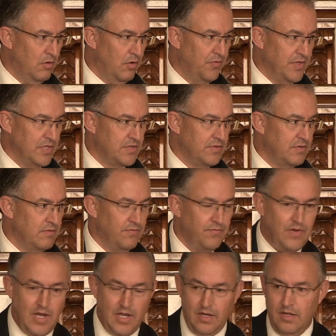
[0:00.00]
of this
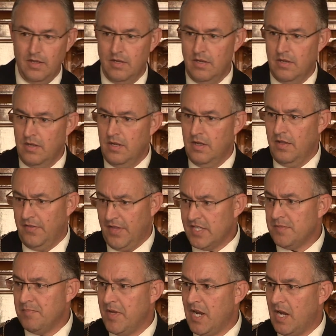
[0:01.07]
fire.
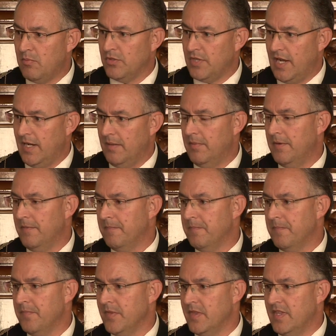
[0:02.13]
That's me, Aboutaleb.
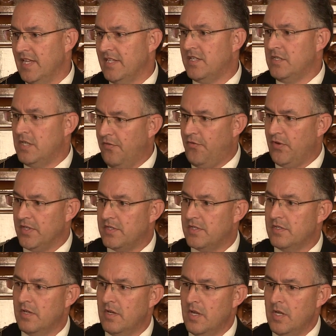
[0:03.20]
That's the
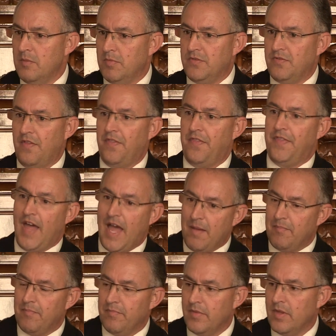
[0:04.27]
difference between
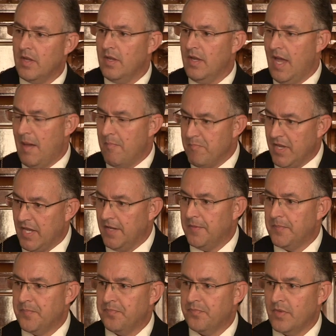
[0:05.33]
them and me.
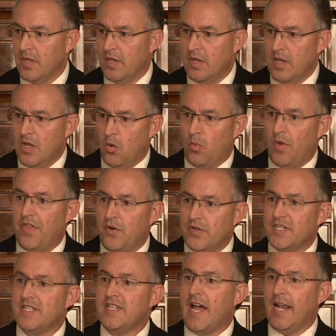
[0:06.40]
When there
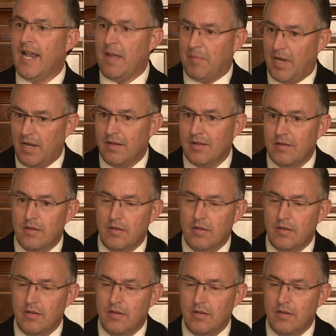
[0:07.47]
is a dilemma,